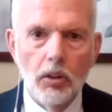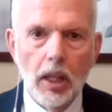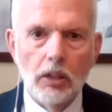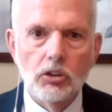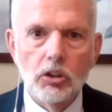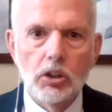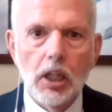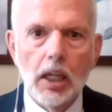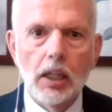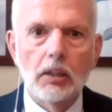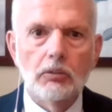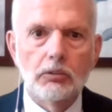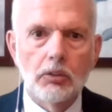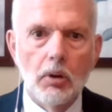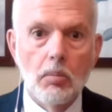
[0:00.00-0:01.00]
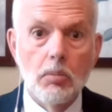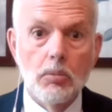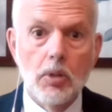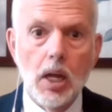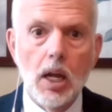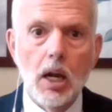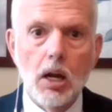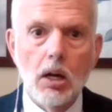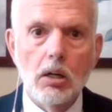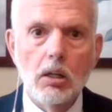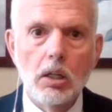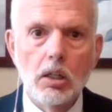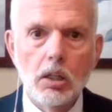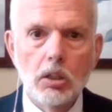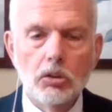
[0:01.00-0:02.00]
Then you take it from there
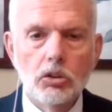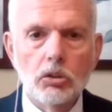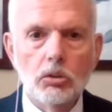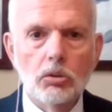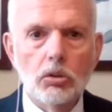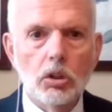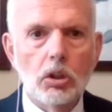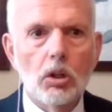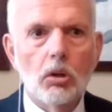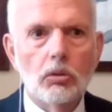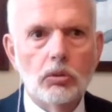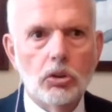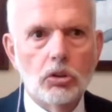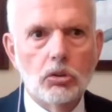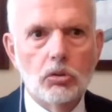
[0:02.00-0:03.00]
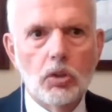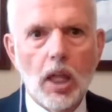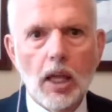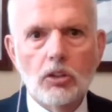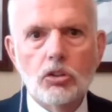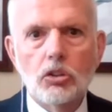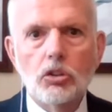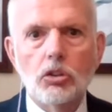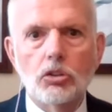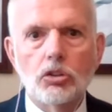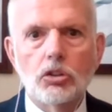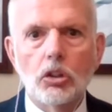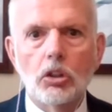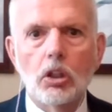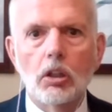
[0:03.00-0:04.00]
to, to that your
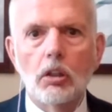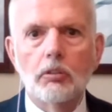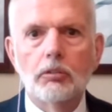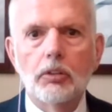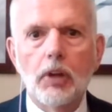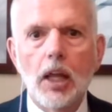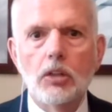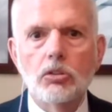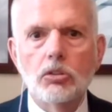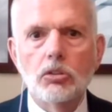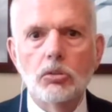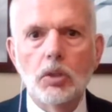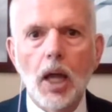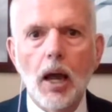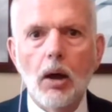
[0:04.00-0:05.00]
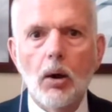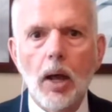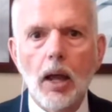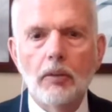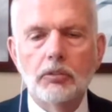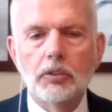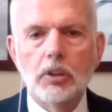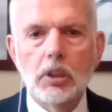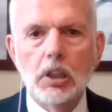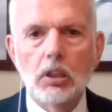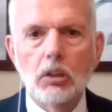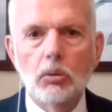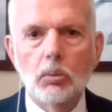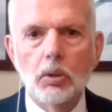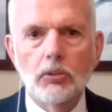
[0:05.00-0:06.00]
circle of friends who now have to
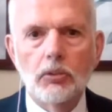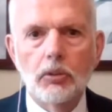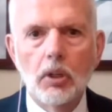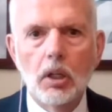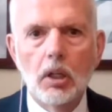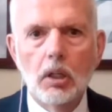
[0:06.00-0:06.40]
deal with,